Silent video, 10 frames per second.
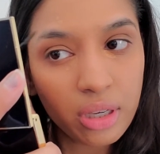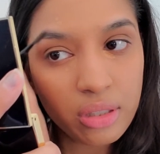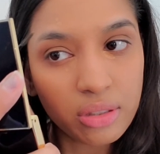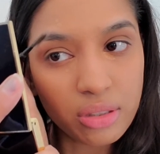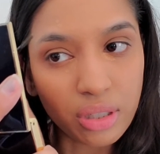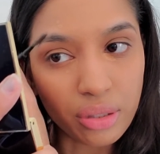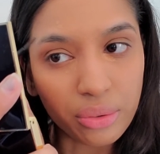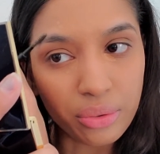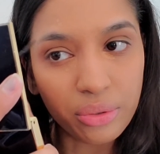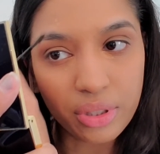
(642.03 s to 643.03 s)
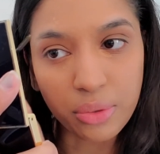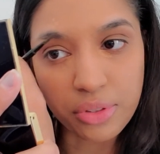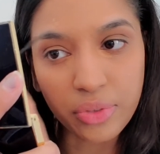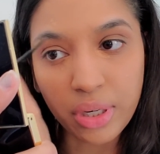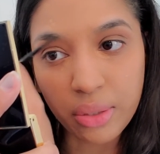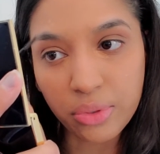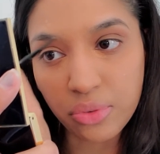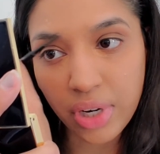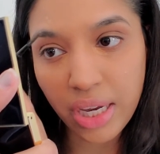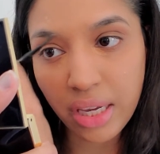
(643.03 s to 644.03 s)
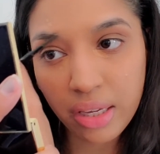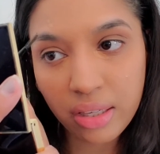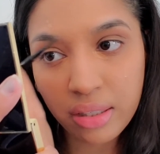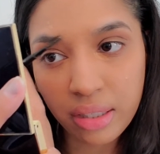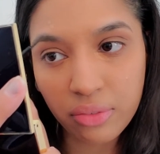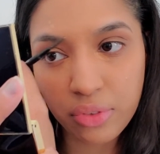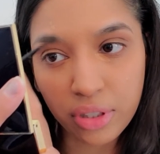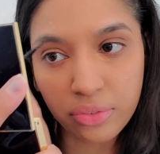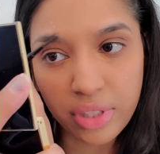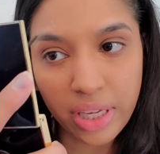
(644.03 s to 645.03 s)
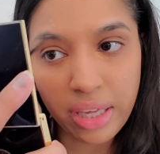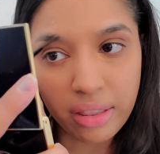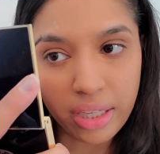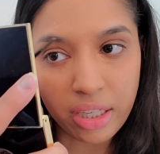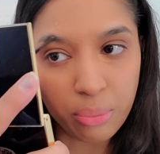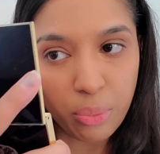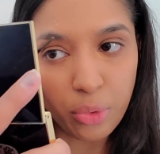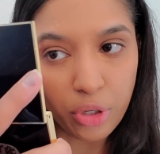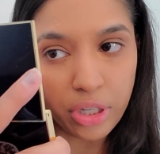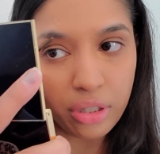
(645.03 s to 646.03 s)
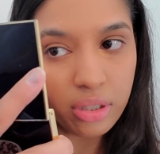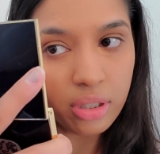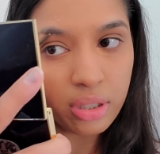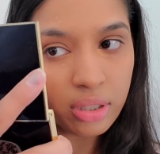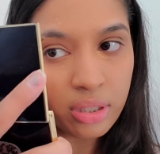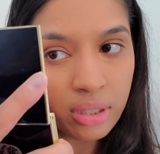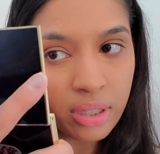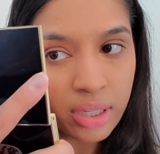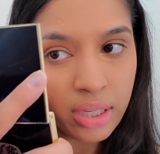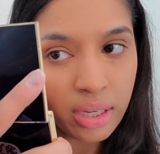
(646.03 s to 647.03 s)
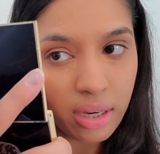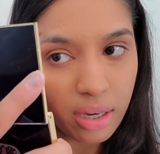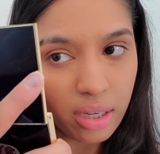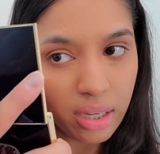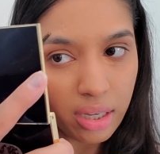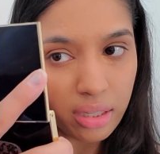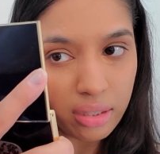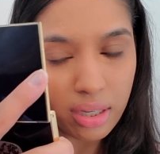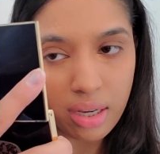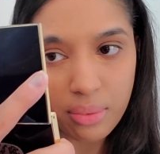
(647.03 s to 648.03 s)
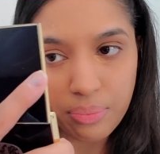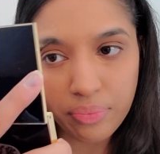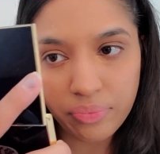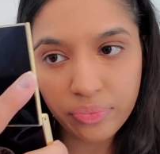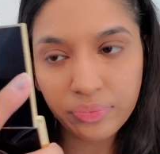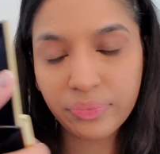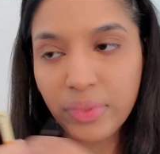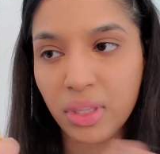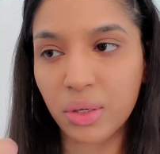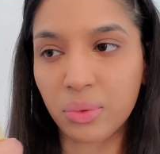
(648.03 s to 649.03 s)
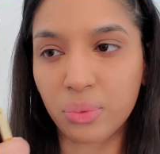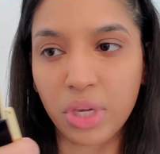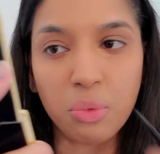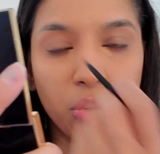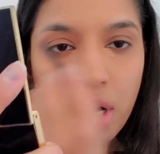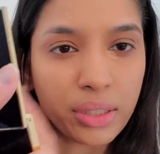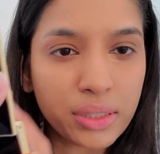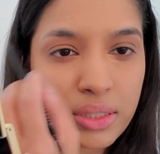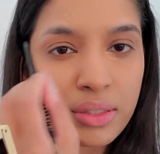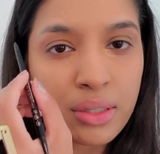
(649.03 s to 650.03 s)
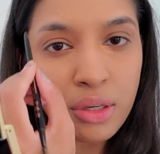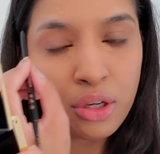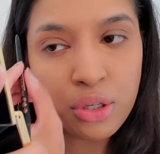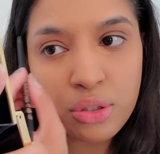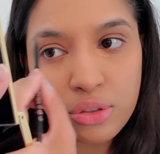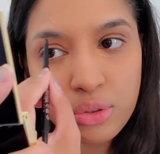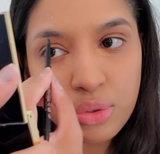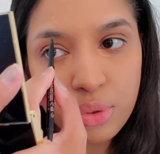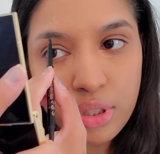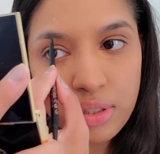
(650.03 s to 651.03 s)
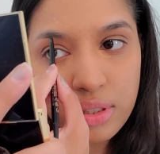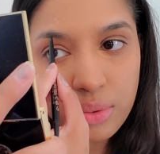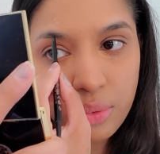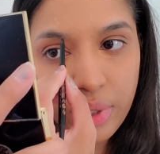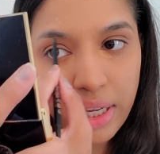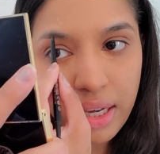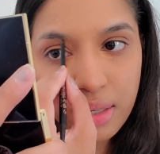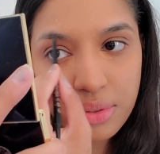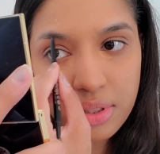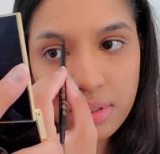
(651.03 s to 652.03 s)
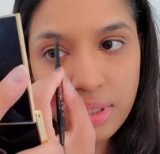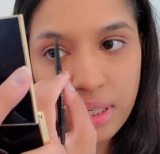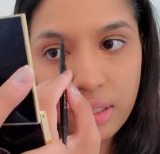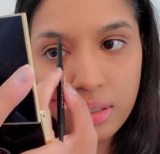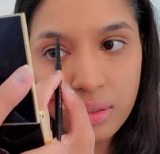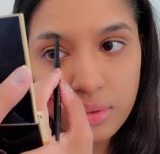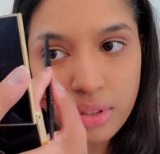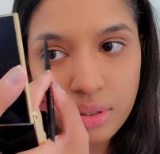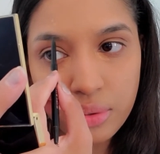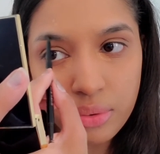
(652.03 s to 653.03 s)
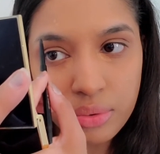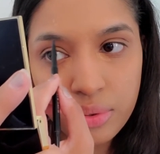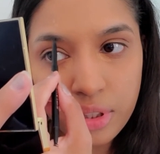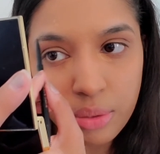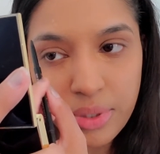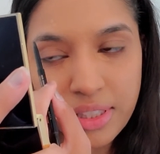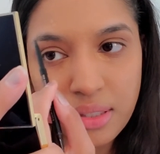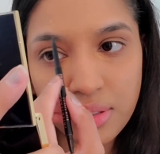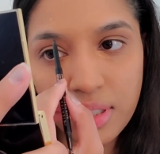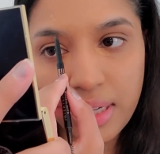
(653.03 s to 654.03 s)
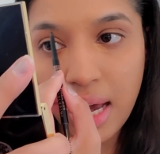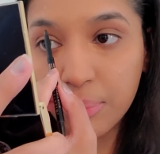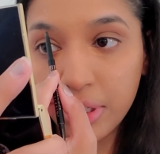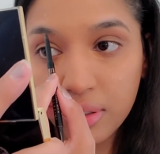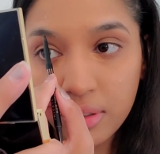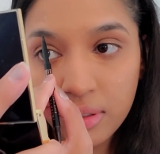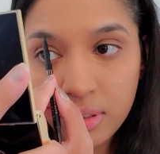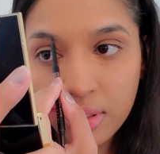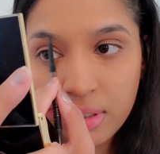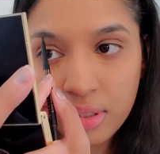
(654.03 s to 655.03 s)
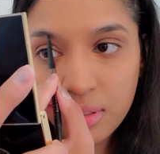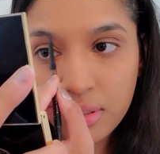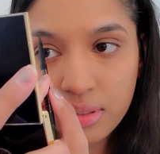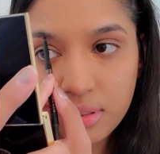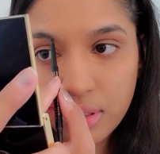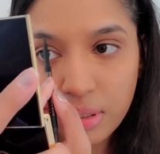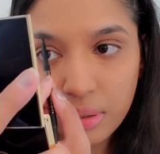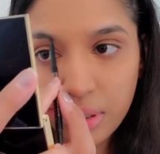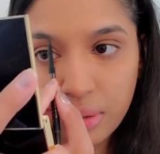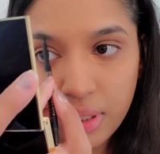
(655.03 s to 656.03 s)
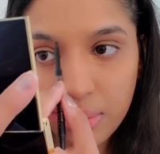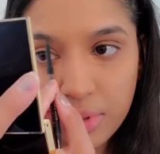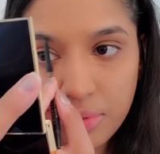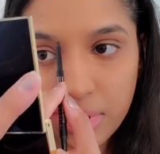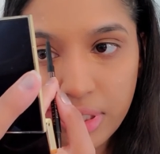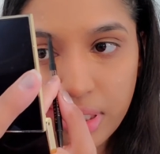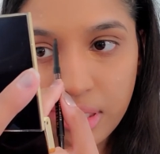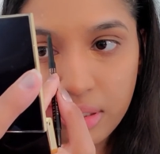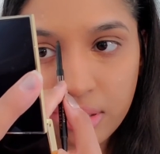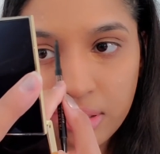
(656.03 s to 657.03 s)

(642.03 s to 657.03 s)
So that was fun. It was right in front of the Lincoln Memorial. And we walked towards the White House and also a little bit down to the Capitol. So, you know, that was really,